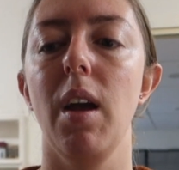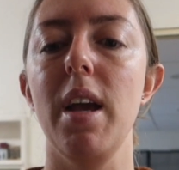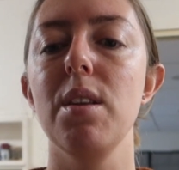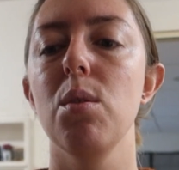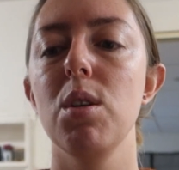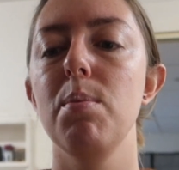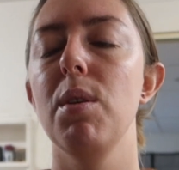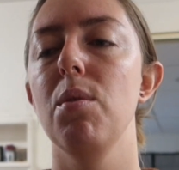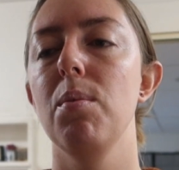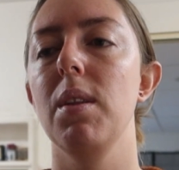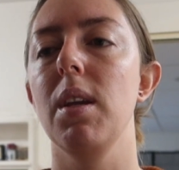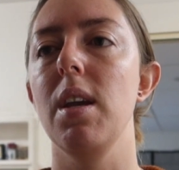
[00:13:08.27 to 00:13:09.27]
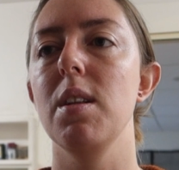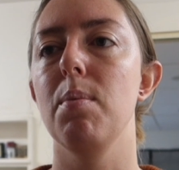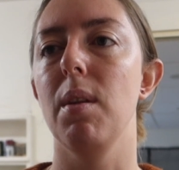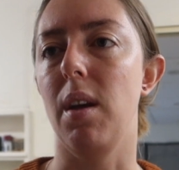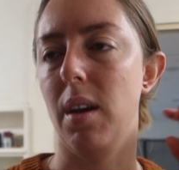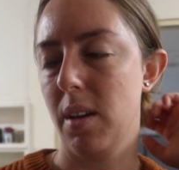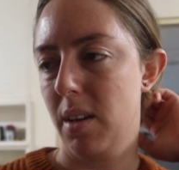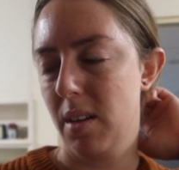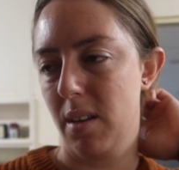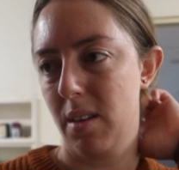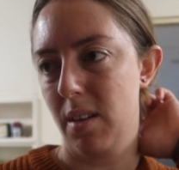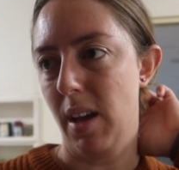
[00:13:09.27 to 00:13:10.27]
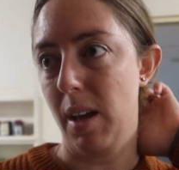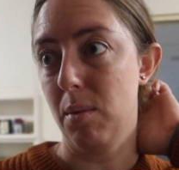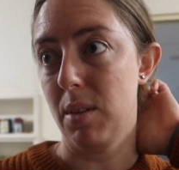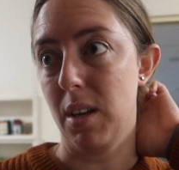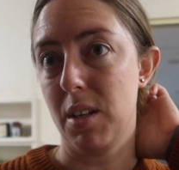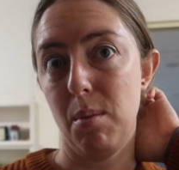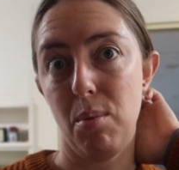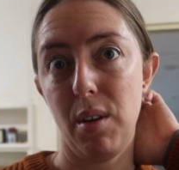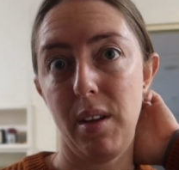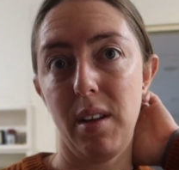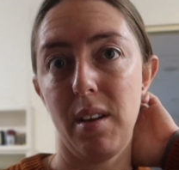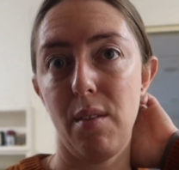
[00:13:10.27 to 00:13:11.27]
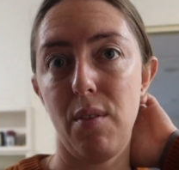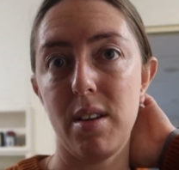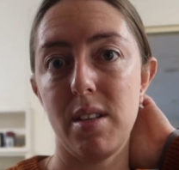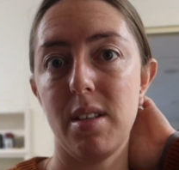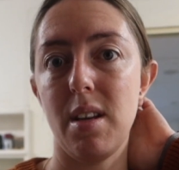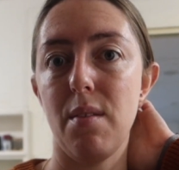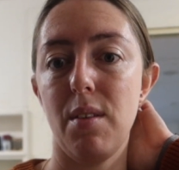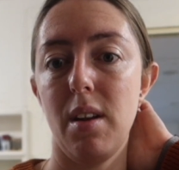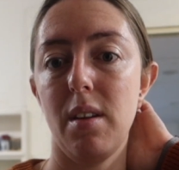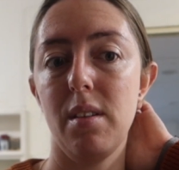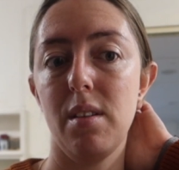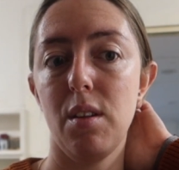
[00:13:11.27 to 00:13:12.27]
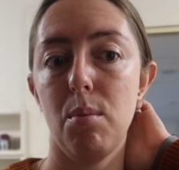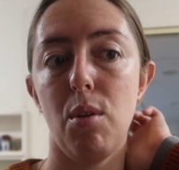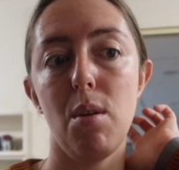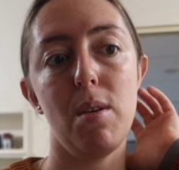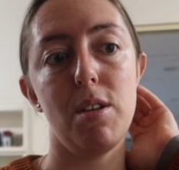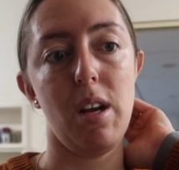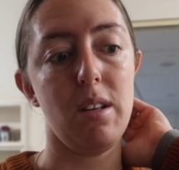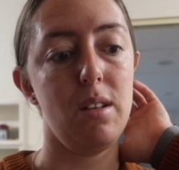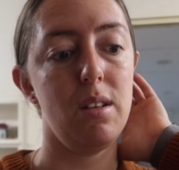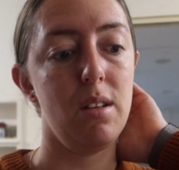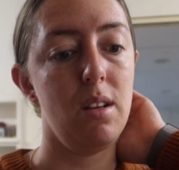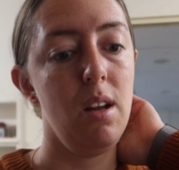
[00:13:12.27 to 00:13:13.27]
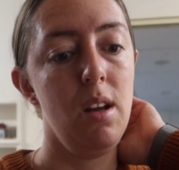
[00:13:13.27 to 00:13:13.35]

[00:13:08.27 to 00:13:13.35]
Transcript: he's always been good with the kids, but, like, he was actually putting in a fair decent effort, to the point where Jackson